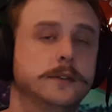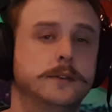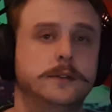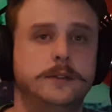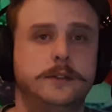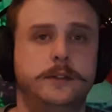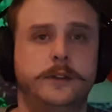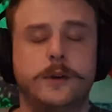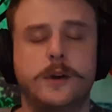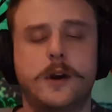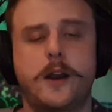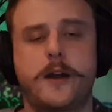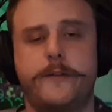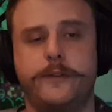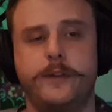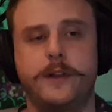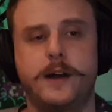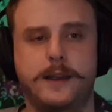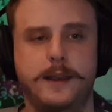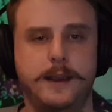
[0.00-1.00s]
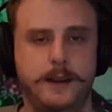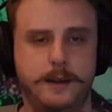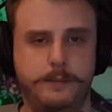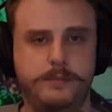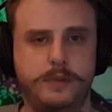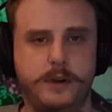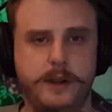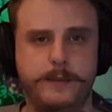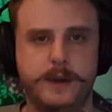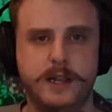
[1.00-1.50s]
you got off lucky
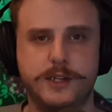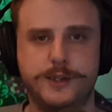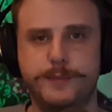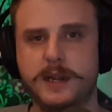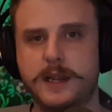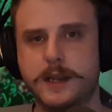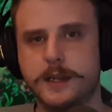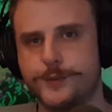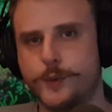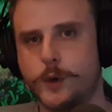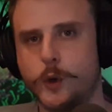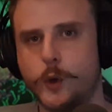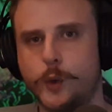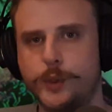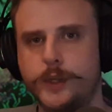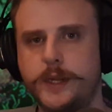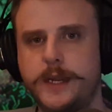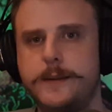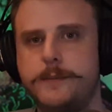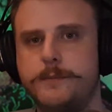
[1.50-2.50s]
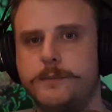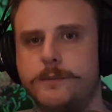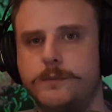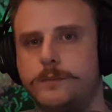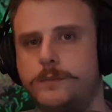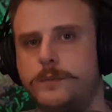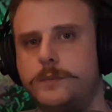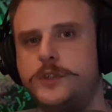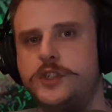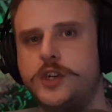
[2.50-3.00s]
pretty much, because we're only
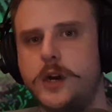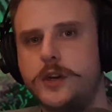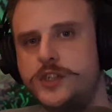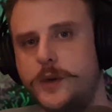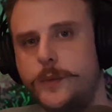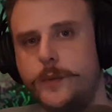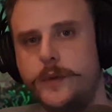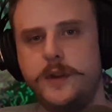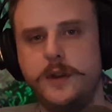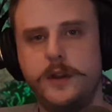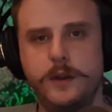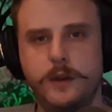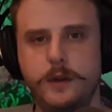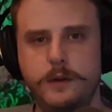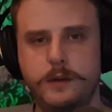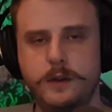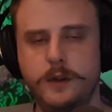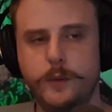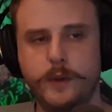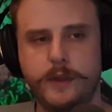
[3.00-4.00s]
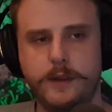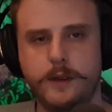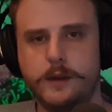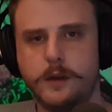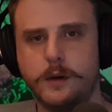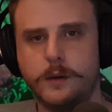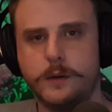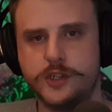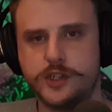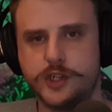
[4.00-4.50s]
charging with you with the
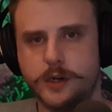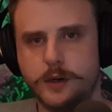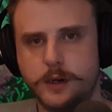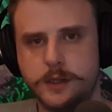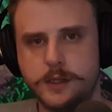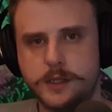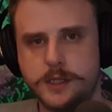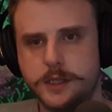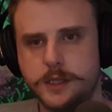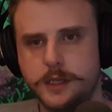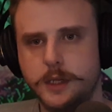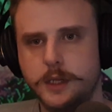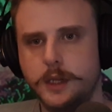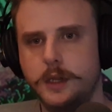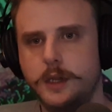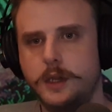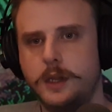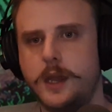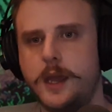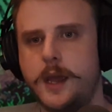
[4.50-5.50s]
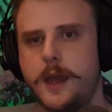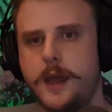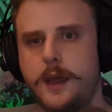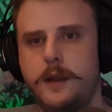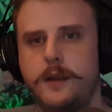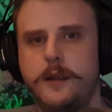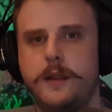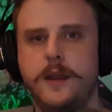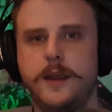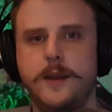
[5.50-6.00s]
no insurance
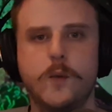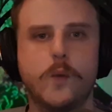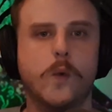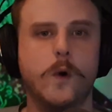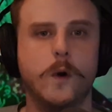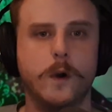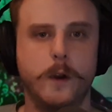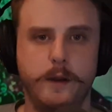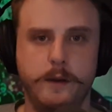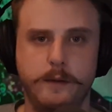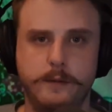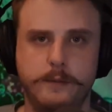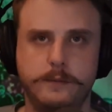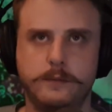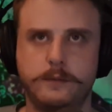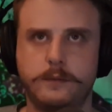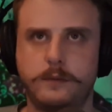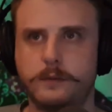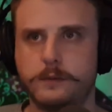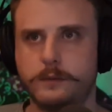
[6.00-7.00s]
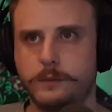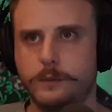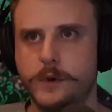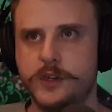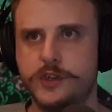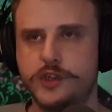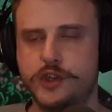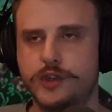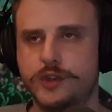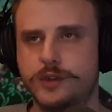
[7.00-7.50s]
and the warrant,
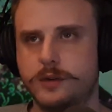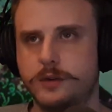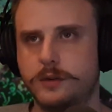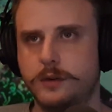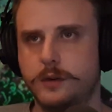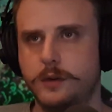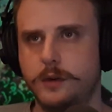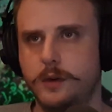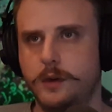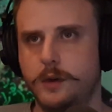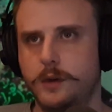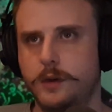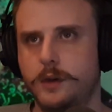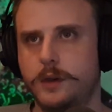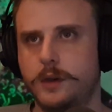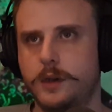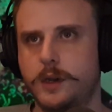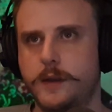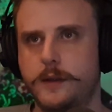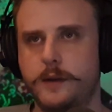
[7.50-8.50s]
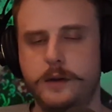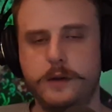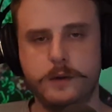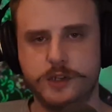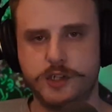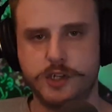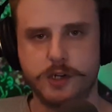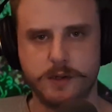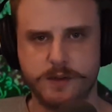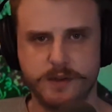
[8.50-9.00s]
which the no
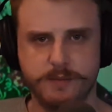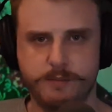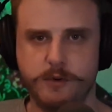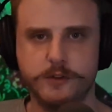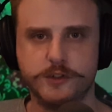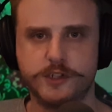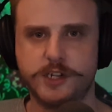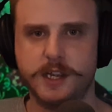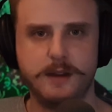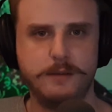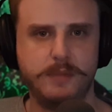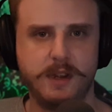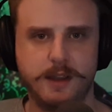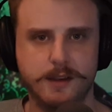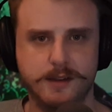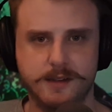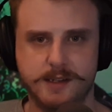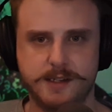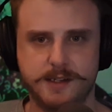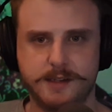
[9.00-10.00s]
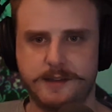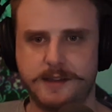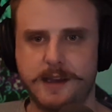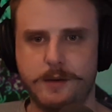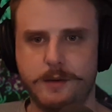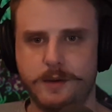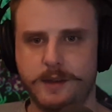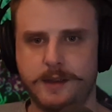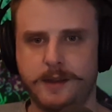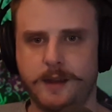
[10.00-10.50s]
insurance was bullshit, because that
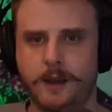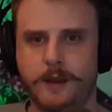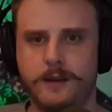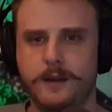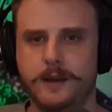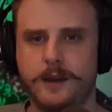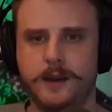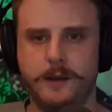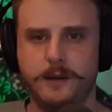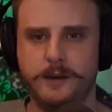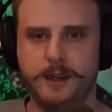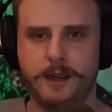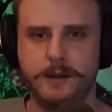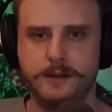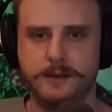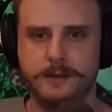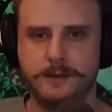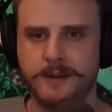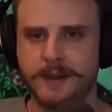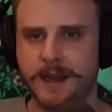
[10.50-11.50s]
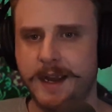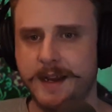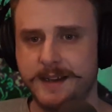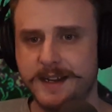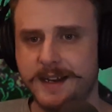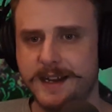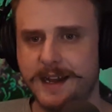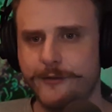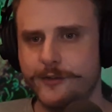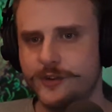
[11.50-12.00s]
was I
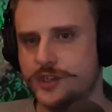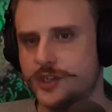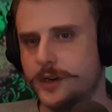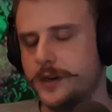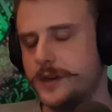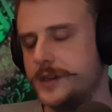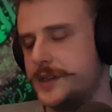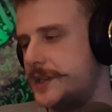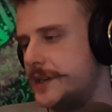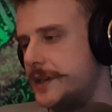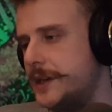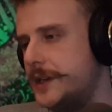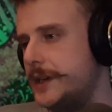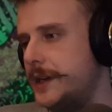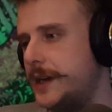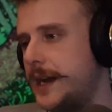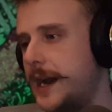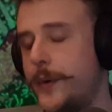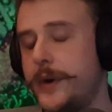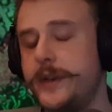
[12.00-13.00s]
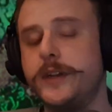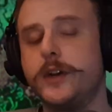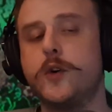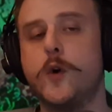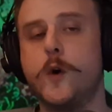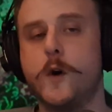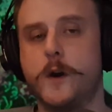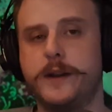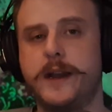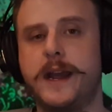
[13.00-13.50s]
did have insurance. I went to
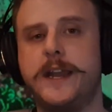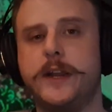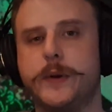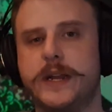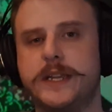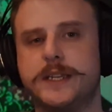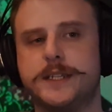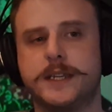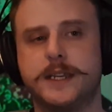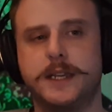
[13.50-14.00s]
court anyways,